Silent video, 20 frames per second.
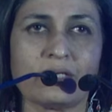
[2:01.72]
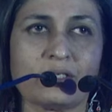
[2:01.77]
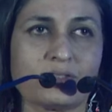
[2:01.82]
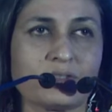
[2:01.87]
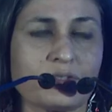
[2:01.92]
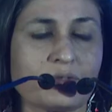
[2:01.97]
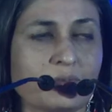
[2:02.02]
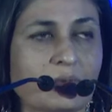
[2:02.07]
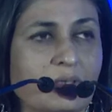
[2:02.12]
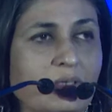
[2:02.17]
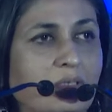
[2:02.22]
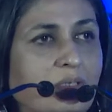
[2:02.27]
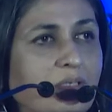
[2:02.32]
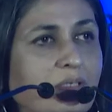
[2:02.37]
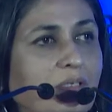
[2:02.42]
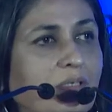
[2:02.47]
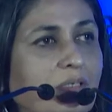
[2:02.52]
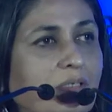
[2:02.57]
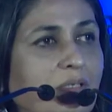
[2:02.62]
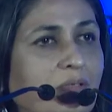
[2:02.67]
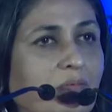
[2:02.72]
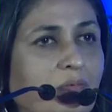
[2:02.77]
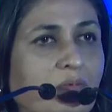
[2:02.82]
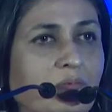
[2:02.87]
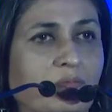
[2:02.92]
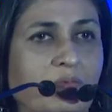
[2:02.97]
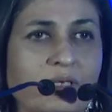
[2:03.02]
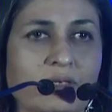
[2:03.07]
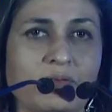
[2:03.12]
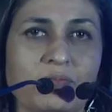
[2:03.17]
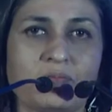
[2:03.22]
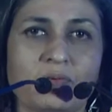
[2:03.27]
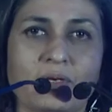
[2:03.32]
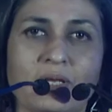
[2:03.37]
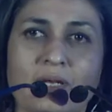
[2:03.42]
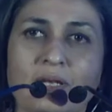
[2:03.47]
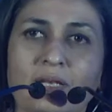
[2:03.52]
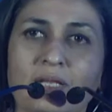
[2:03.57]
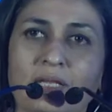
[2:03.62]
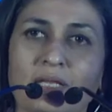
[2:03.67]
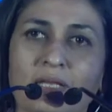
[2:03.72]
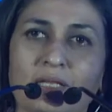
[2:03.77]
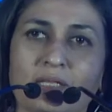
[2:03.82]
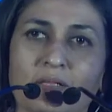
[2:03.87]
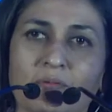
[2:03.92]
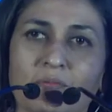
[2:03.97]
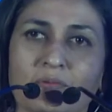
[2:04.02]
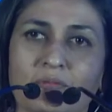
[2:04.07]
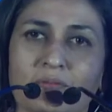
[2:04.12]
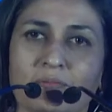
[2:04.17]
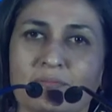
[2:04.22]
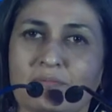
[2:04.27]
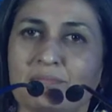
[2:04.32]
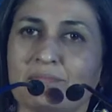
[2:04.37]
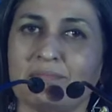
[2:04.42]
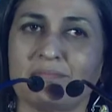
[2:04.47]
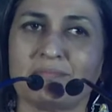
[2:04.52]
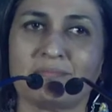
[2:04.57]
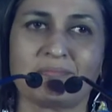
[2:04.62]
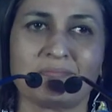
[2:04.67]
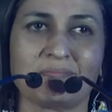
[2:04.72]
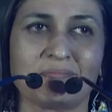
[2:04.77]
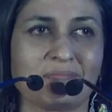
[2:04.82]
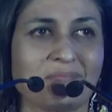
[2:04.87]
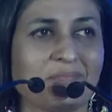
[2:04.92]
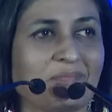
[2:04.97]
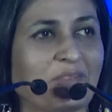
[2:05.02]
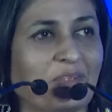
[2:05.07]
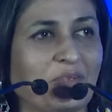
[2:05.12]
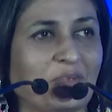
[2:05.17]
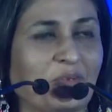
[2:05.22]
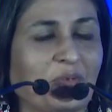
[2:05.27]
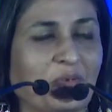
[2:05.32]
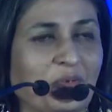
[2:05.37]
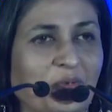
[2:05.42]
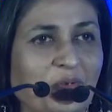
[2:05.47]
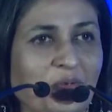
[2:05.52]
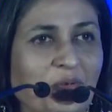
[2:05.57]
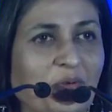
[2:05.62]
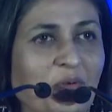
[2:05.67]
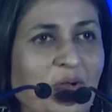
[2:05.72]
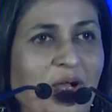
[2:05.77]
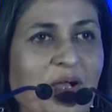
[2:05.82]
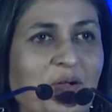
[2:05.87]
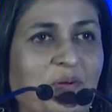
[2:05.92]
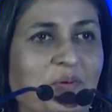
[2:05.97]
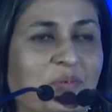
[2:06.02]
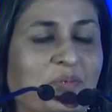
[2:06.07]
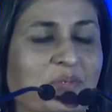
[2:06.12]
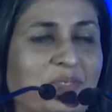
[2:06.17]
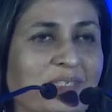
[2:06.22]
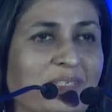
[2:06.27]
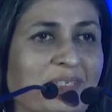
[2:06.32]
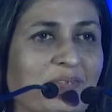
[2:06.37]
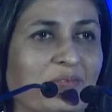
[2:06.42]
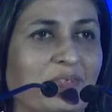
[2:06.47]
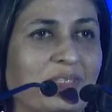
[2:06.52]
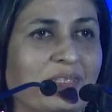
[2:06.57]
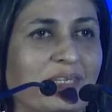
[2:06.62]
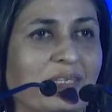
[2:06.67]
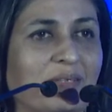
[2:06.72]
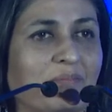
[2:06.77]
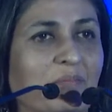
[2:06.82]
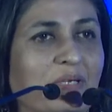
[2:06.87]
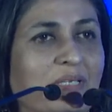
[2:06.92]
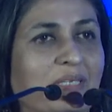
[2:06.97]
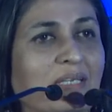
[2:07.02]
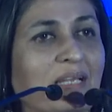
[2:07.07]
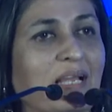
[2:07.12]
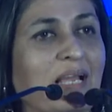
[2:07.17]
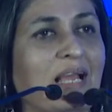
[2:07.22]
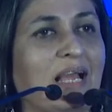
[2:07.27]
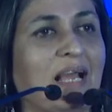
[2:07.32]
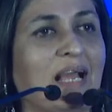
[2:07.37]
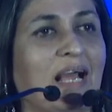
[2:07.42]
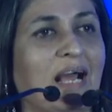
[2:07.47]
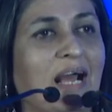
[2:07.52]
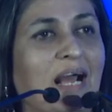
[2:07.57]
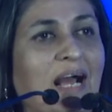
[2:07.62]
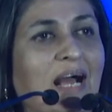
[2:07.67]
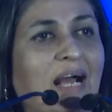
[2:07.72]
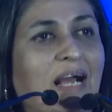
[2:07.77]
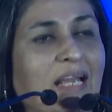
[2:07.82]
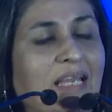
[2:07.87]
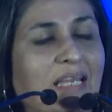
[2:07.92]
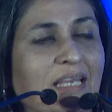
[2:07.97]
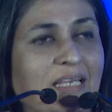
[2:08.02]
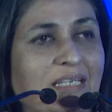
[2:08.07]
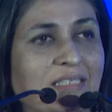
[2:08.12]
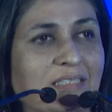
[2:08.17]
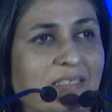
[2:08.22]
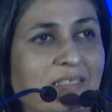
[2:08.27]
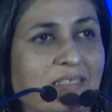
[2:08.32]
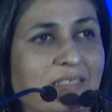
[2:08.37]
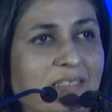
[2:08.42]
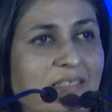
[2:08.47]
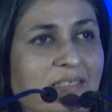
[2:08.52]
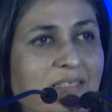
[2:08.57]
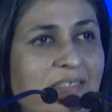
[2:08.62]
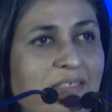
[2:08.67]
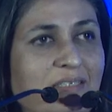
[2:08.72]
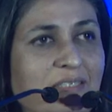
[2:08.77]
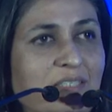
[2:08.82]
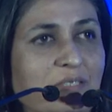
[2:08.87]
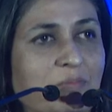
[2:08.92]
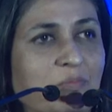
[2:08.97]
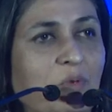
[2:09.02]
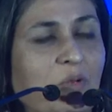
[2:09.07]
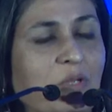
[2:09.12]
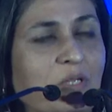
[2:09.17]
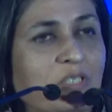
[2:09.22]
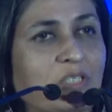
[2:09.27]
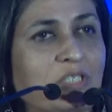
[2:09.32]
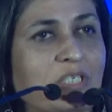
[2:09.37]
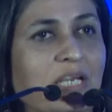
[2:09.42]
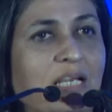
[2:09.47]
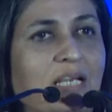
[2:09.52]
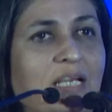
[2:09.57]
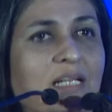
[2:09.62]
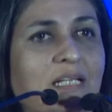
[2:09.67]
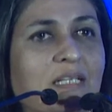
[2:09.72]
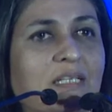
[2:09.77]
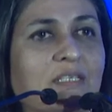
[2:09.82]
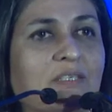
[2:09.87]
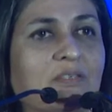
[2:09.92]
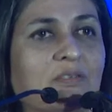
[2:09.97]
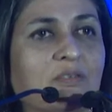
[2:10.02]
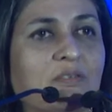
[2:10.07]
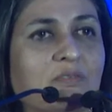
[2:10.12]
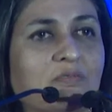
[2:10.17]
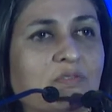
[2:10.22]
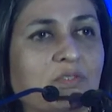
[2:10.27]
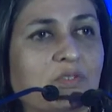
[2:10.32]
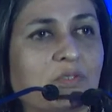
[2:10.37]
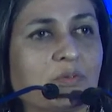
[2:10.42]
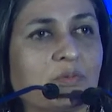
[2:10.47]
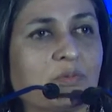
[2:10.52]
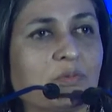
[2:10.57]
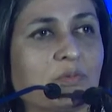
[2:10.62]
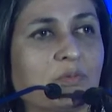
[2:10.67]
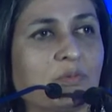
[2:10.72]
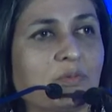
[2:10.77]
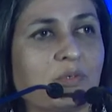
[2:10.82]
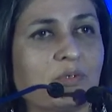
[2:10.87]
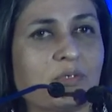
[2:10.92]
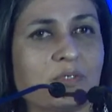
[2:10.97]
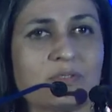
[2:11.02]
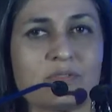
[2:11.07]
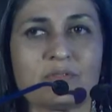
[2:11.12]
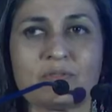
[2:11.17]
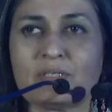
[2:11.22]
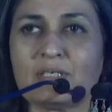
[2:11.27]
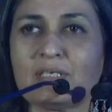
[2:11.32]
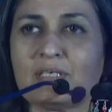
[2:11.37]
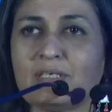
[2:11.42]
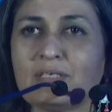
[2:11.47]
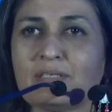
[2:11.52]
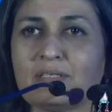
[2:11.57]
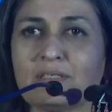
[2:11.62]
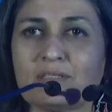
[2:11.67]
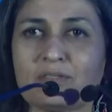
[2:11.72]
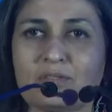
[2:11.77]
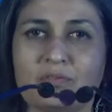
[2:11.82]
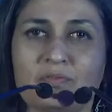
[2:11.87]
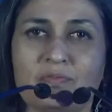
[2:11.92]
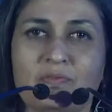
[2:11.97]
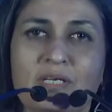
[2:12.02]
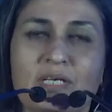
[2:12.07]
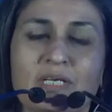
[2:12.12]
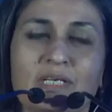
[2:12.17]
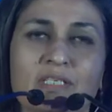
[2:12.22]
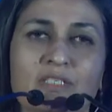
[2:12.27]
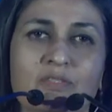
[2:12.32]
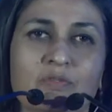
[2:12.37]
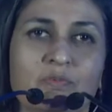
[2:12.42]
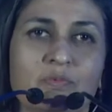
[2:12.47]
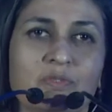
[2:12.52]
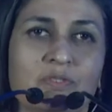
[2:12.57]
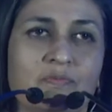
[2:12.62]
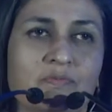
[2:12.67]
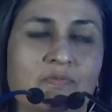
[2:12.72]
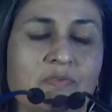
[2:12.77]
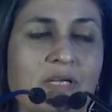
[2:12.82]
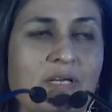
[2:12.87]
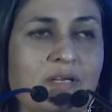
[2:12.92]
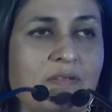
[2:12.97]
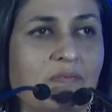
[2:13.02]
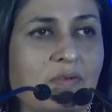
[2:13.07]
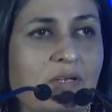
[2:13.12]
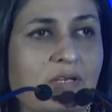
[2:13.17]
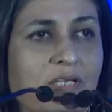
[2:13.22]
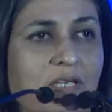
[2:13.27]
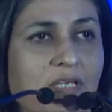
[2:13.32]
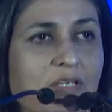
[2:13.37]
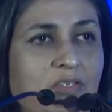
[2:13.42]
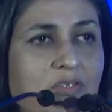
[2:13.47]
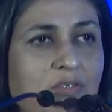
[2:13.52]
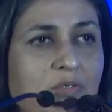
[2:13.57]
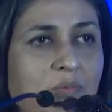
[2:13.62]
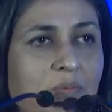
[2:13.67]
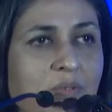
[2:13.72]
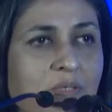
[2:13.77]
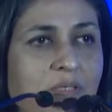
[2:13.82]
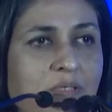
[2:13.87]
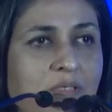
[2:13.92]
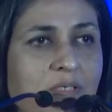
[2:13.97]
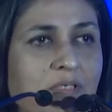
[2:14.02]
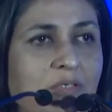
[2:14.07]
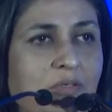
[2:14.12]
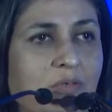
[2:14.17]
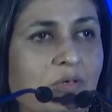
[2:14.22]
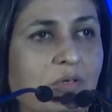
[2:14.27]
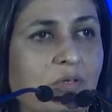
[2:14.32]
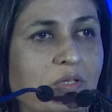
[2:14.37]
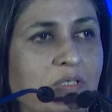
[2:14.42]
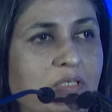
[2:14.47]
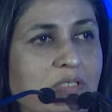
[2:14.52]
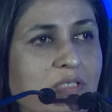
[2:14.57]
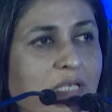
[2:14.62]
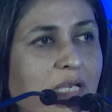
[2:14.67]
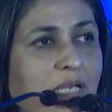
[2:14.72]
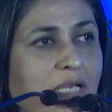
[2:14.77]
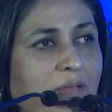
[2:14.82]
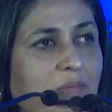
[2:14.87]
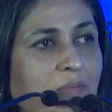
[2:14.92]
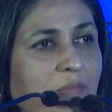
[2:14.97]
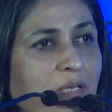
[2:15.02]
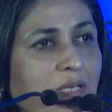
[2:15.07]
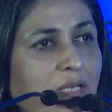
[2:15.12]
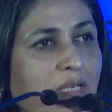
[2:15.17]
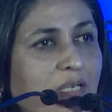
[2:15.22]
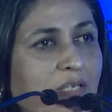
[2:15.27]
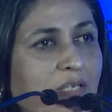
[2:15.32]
extroverted. They were very friendly, and they would, you know, go out and everything. But I, as a small child of 2 or 3 years of age, was very, very introverted all the time,